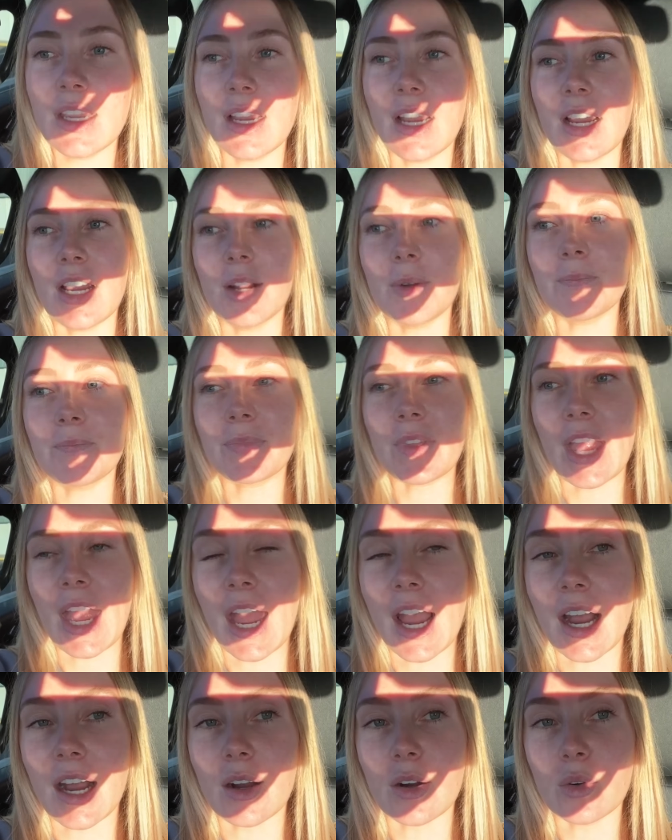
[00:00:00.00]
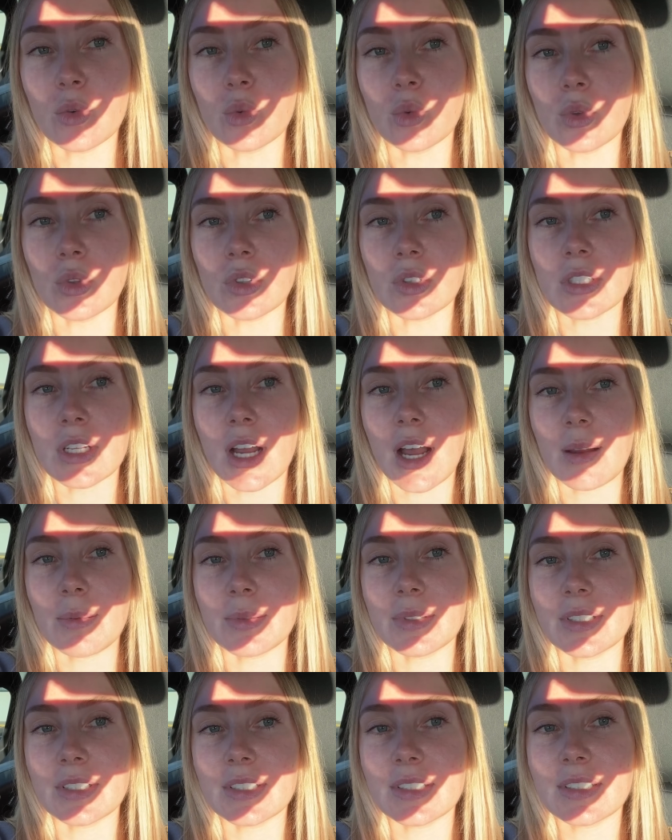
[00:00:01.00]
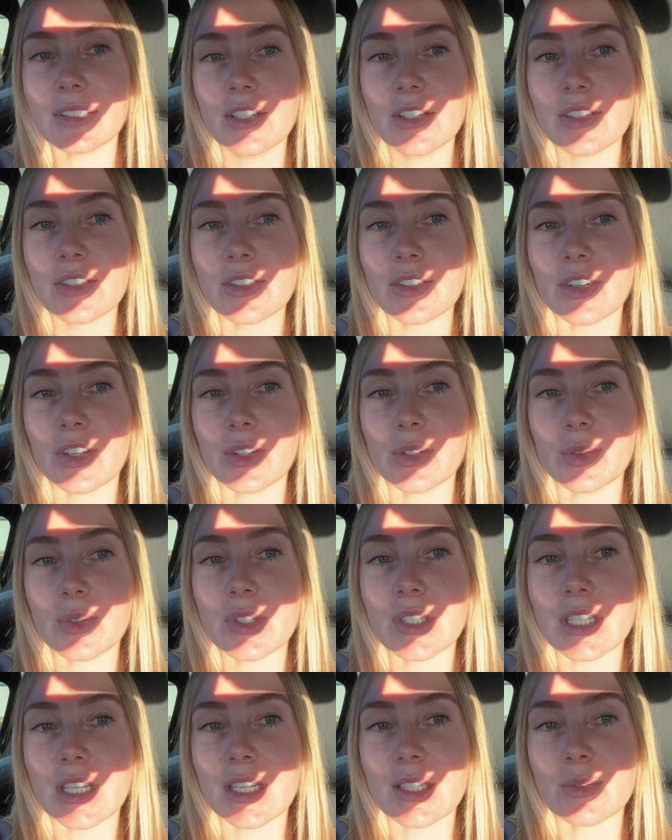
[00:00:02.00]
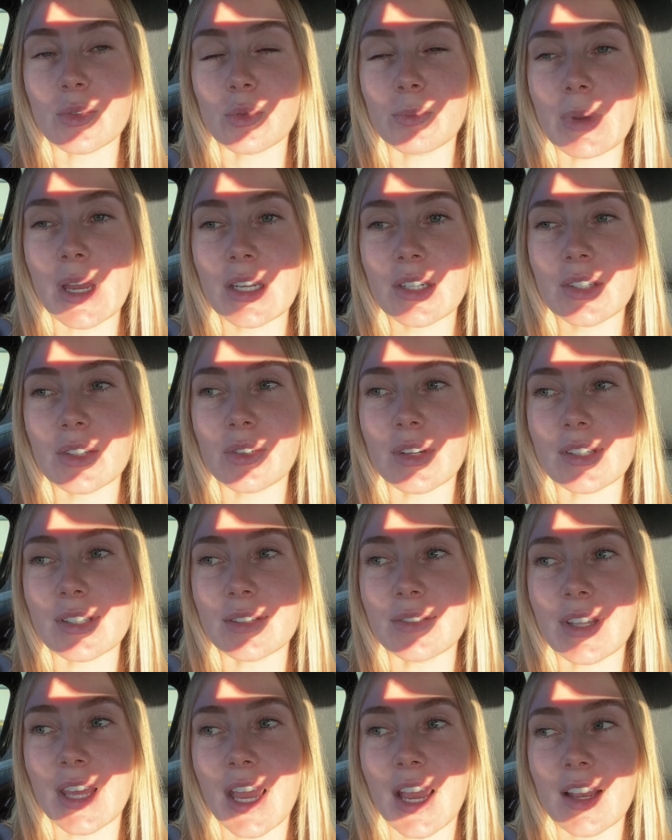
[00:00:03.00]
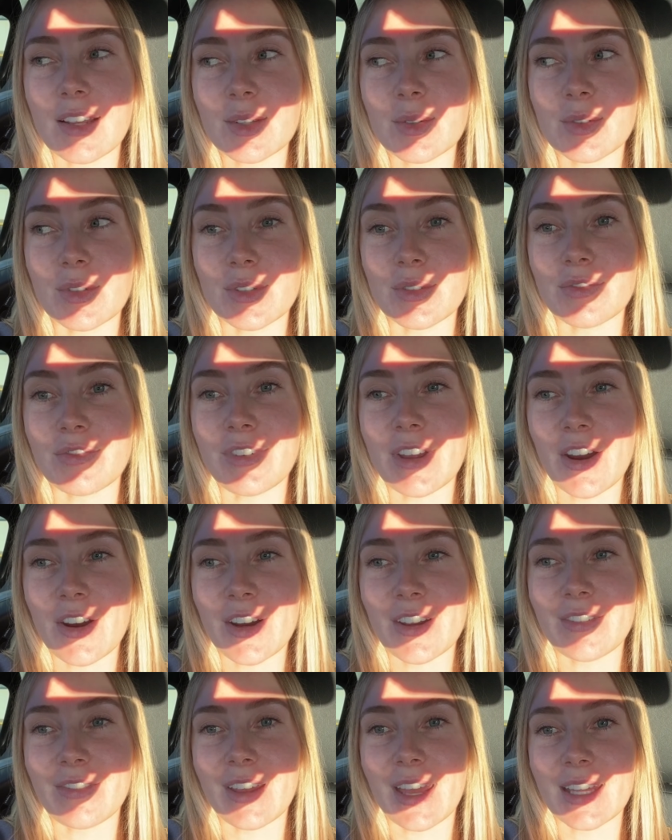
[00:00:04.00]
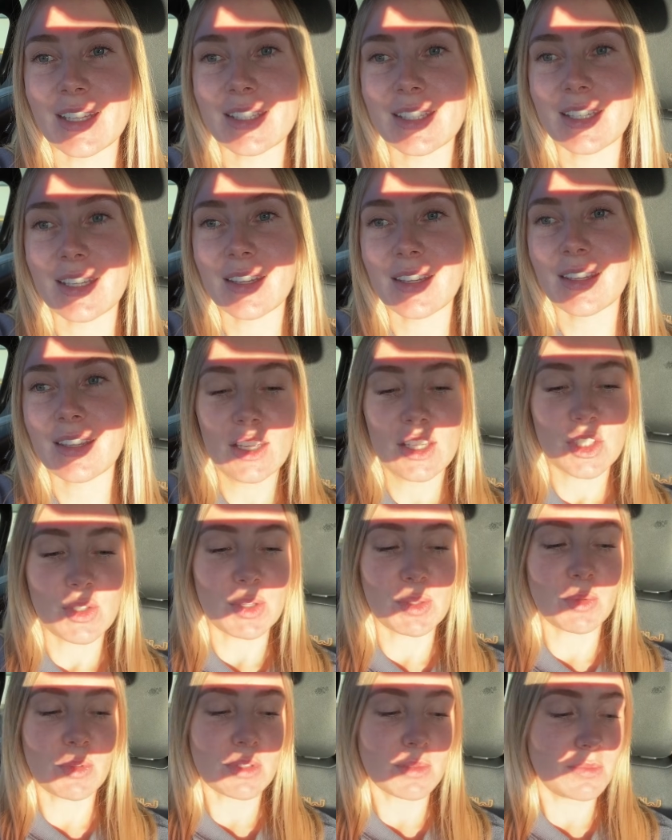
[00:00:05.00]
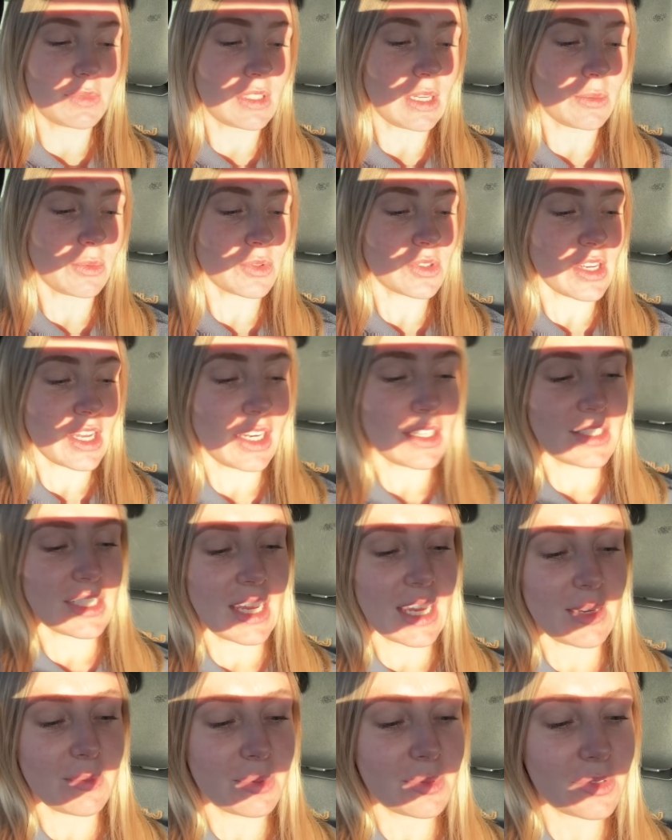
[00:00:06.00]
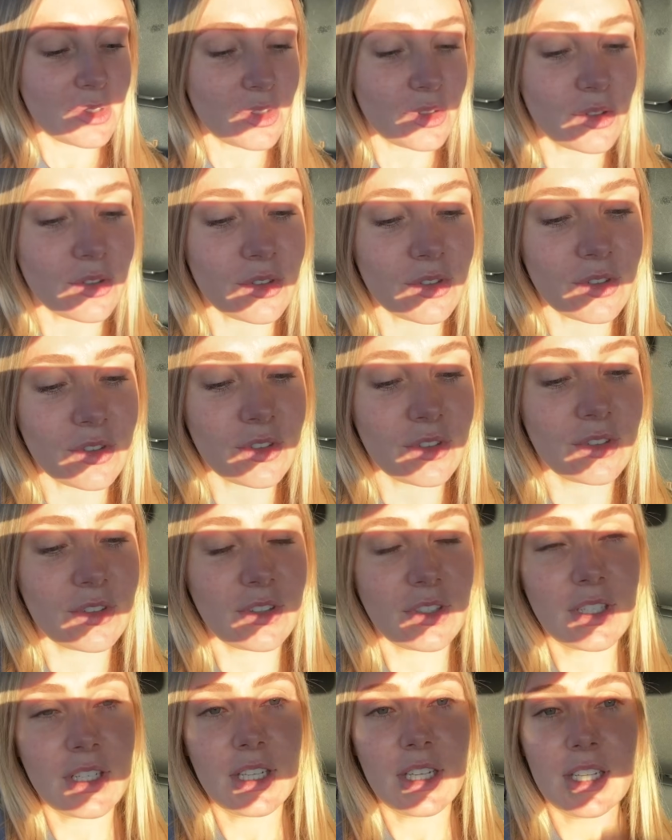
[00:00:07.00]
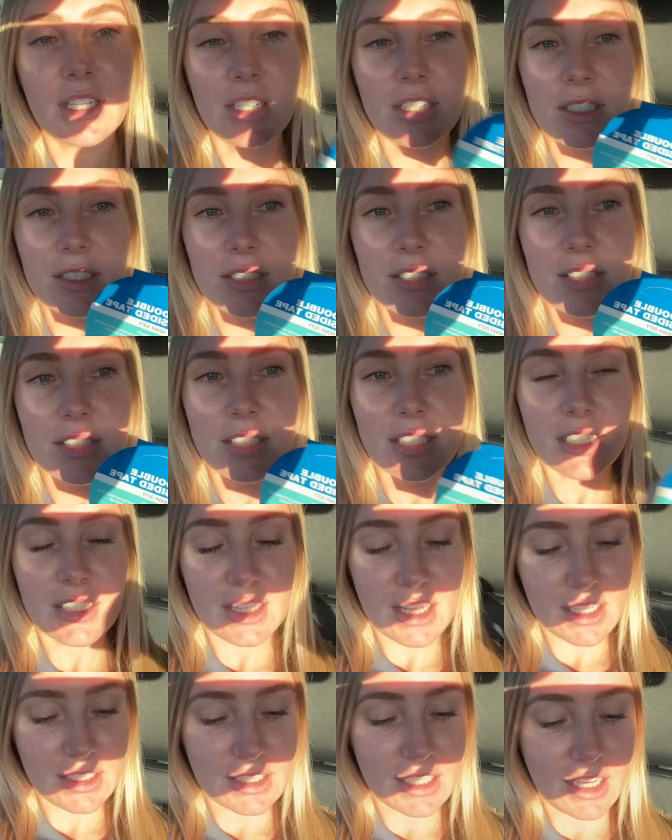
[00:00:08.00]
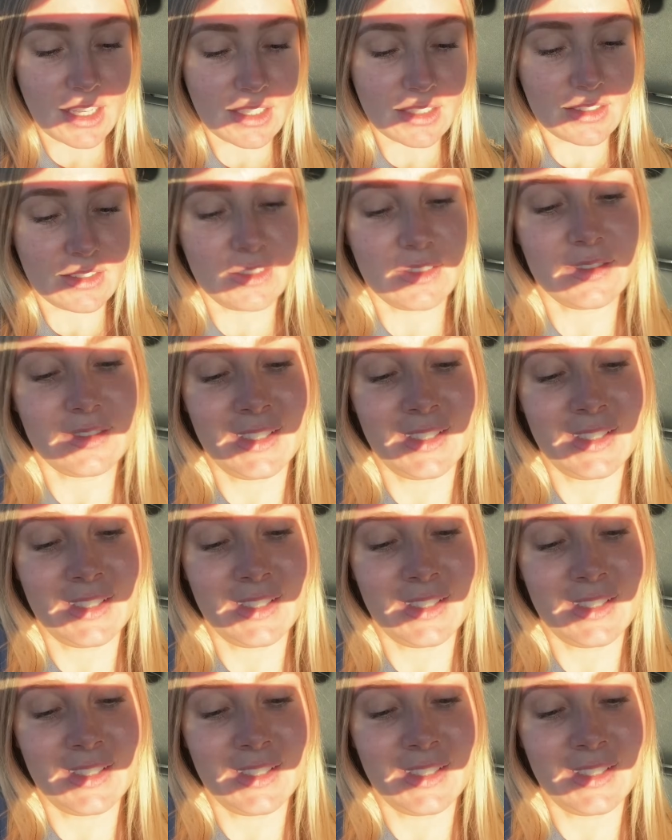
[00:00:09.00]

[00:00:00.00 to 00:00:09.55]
our wool carpet. So her little stairs will match the rest of the house, which is very fancy. So we've got some double-sided tape to stick that down.